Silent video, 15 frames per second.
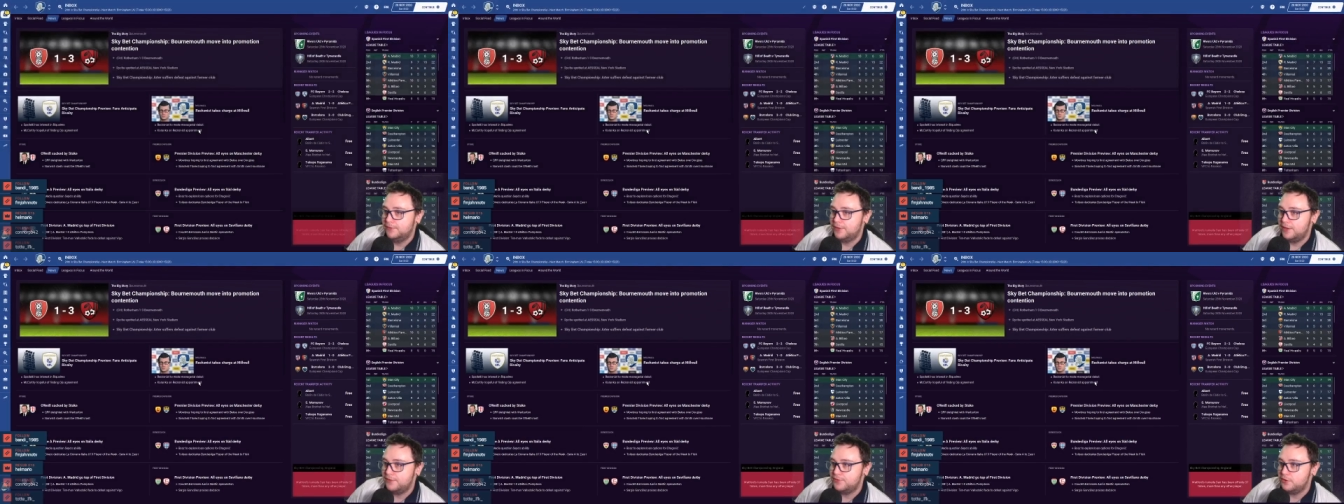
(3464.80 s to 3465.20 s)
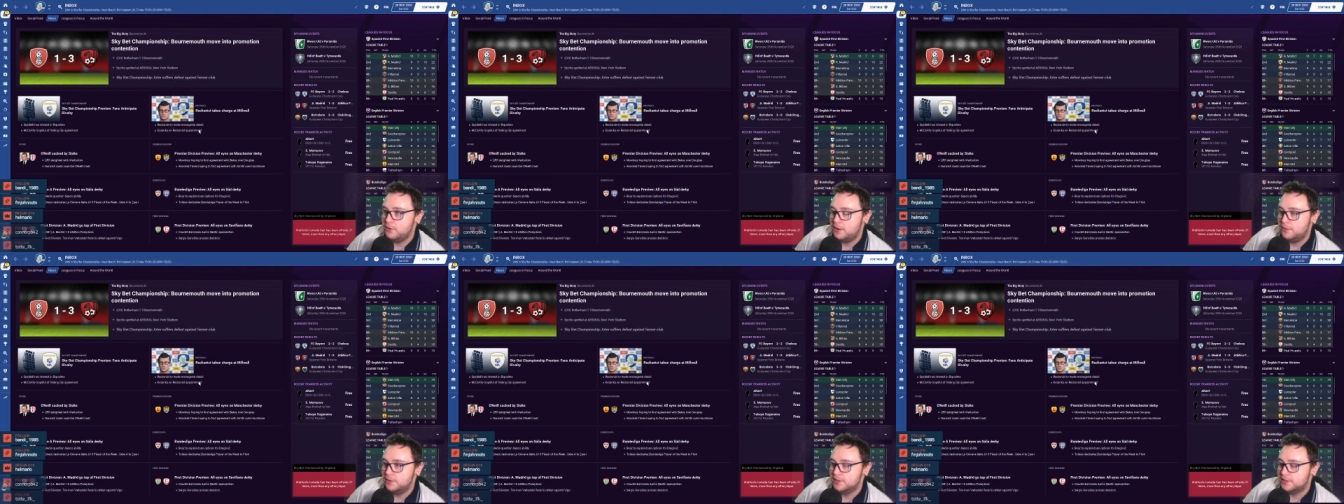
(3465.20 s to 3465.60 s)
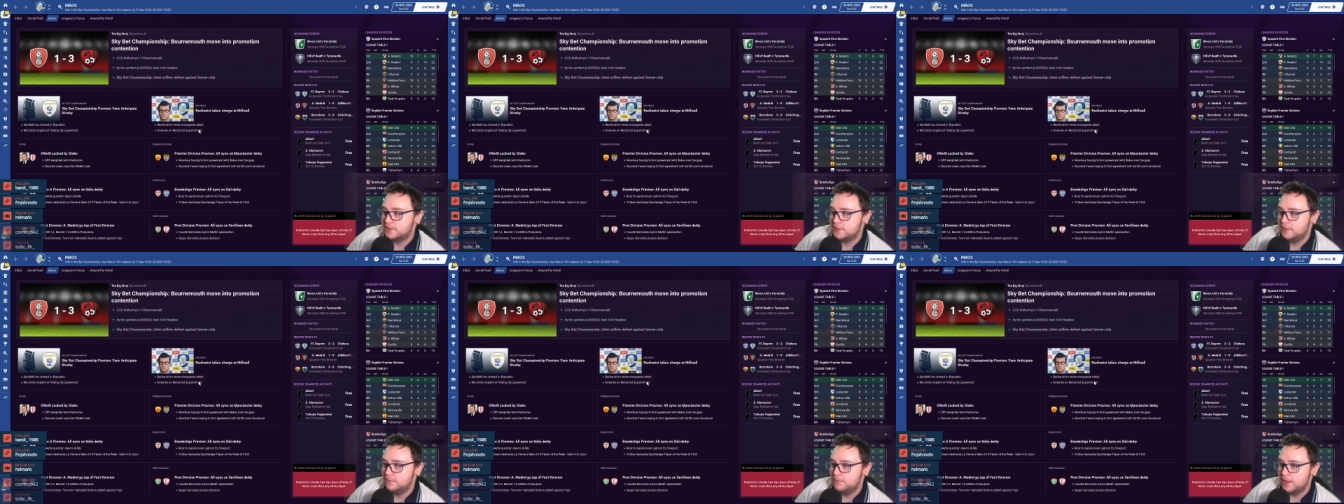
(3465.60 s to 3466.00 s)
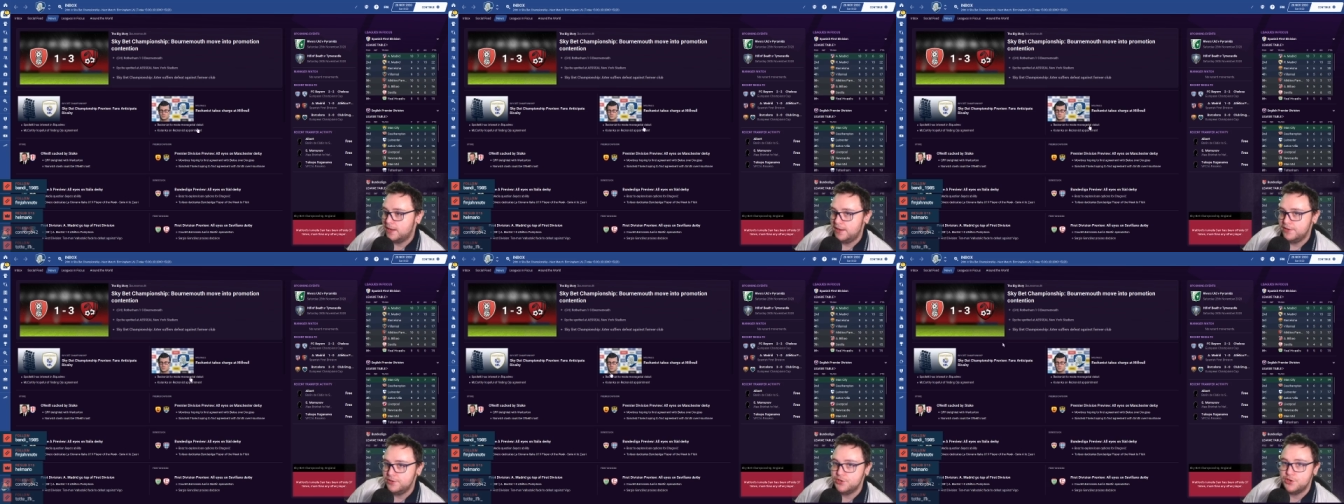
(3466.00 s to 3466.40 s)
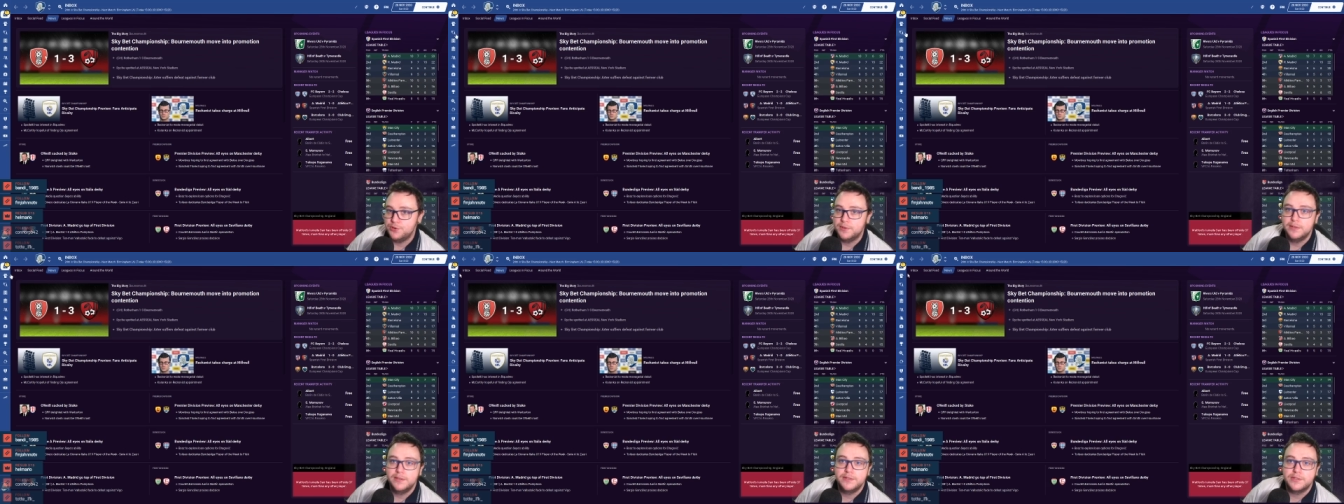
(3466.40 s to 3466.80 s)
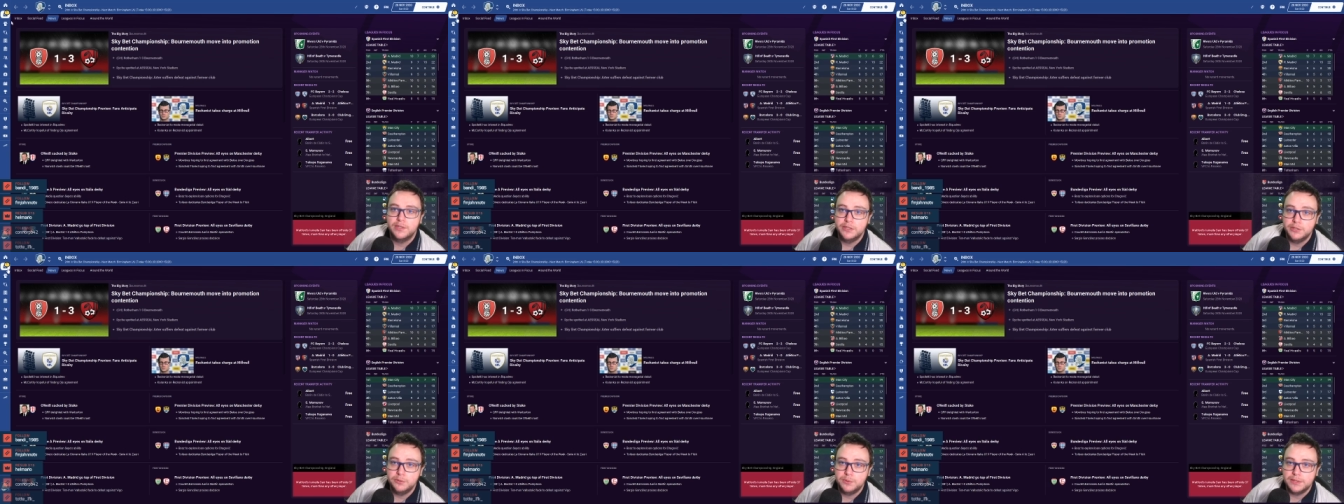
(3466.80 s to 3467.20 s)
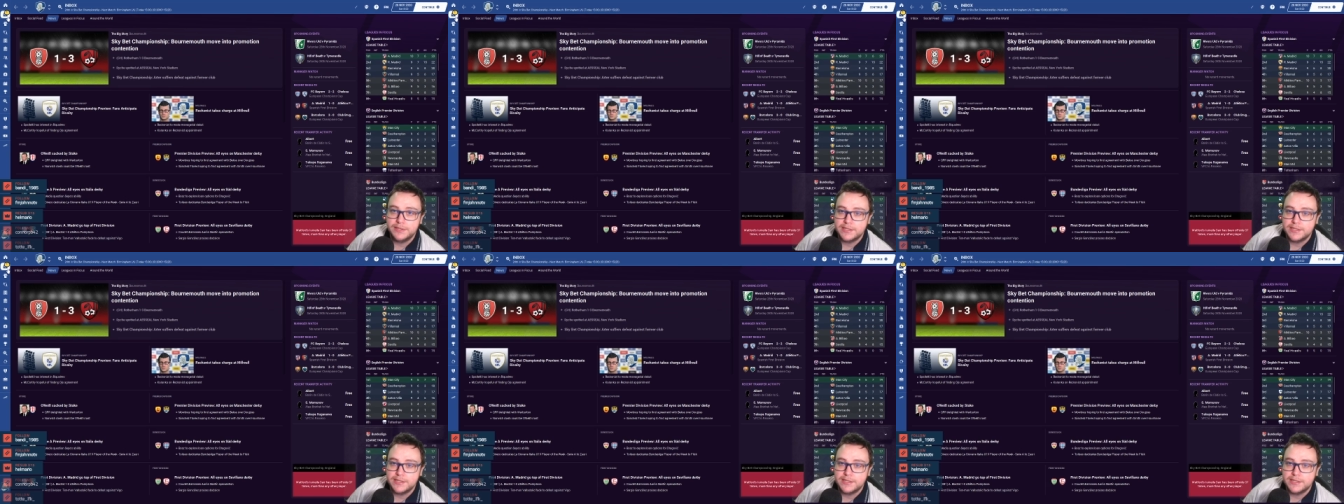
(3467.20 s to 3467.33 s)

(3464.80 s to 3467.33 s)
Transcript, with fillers: fair few hours behind you. So you will